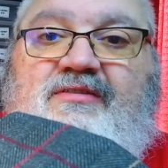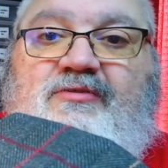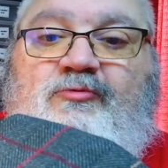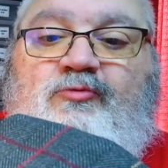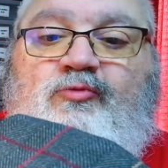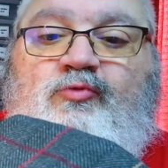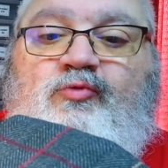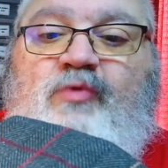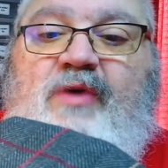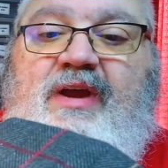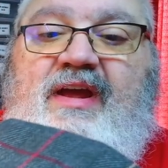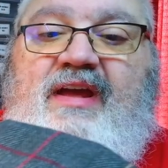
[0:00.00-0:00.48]

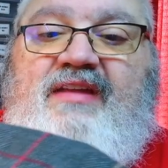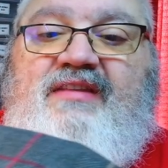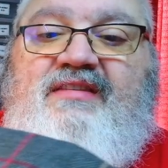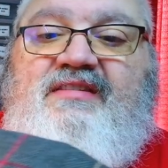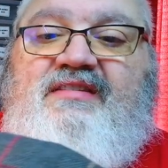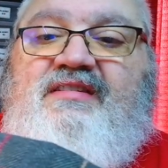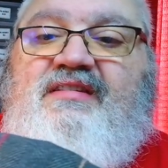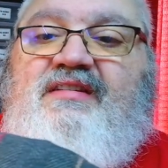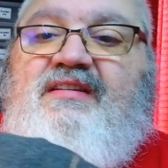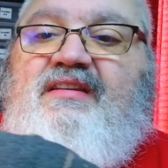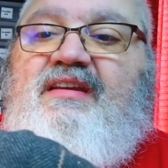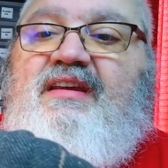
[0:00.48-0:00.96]

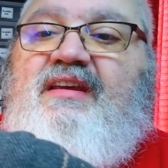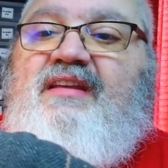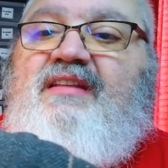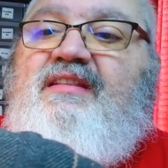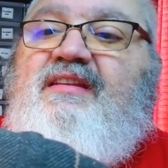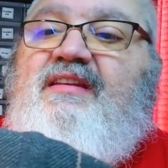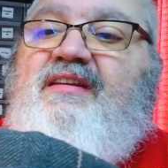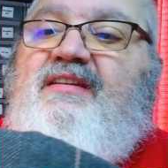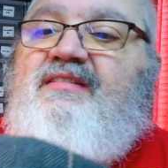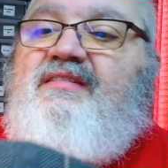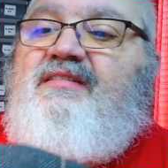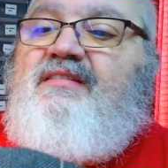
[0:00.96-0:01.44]
reds in
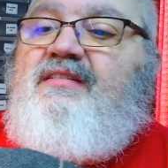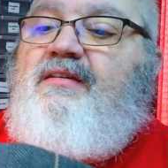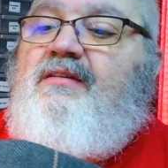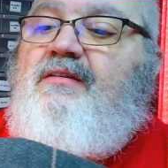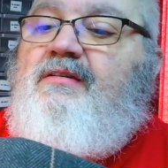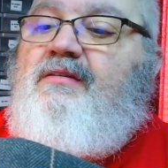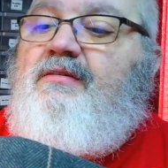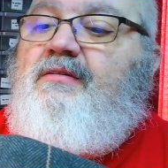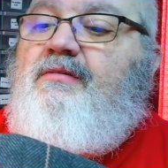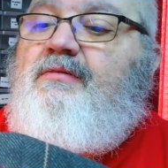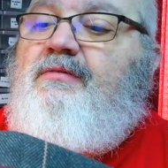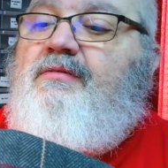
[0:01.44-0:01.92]
this.
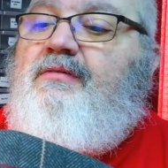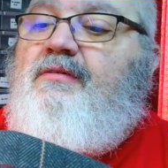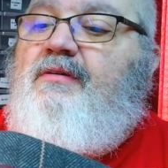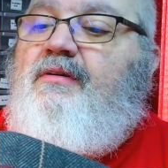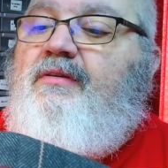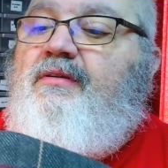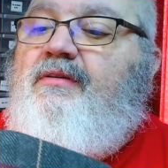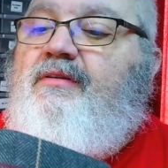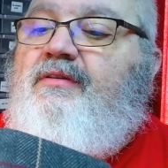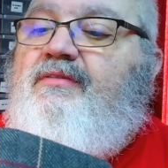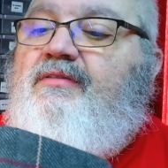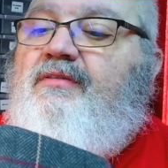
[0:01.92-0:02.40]
Sorry,
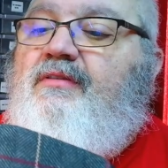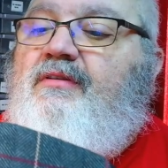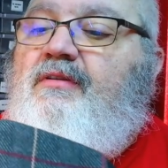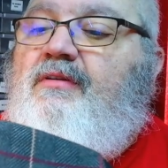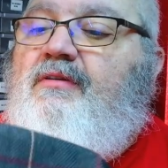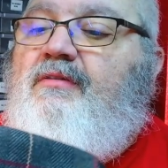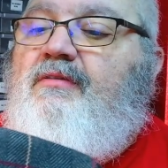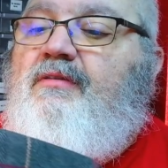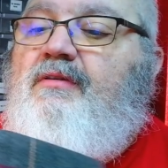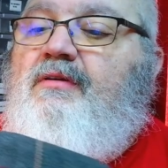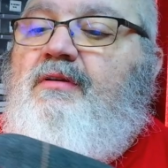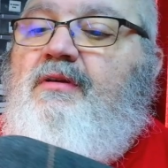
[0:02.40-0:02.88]
there's a
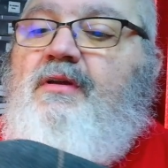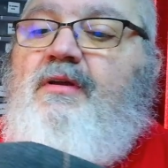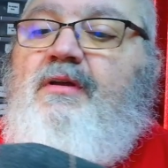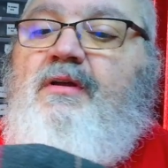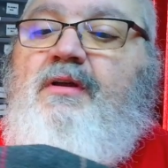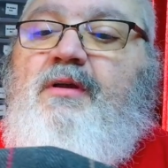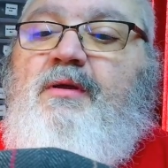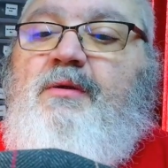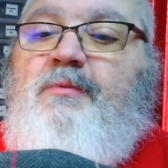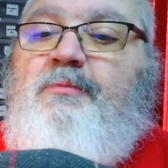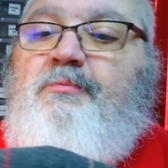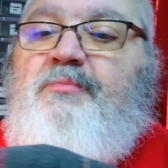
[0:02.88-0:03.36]
little
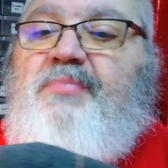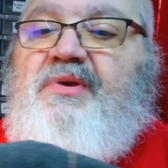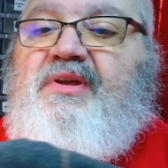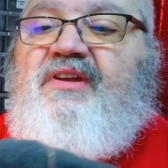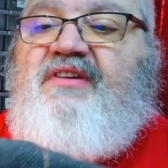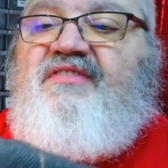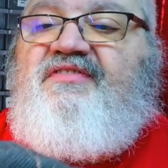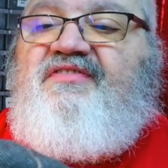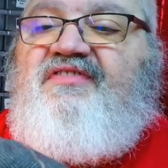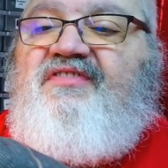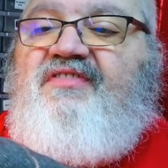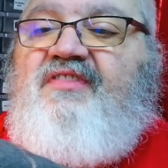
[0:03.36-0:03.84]
bit
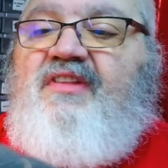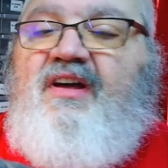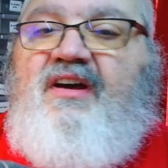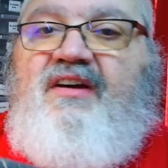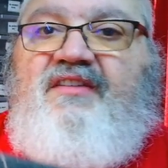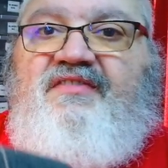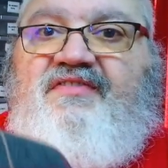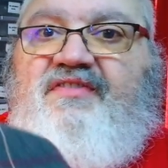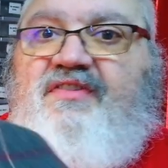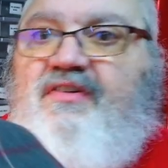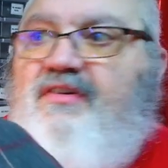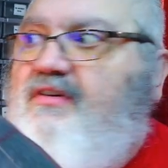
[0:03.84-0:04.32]
of
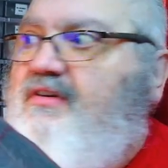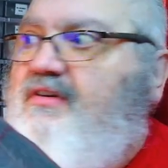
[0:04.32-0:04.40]
fluff.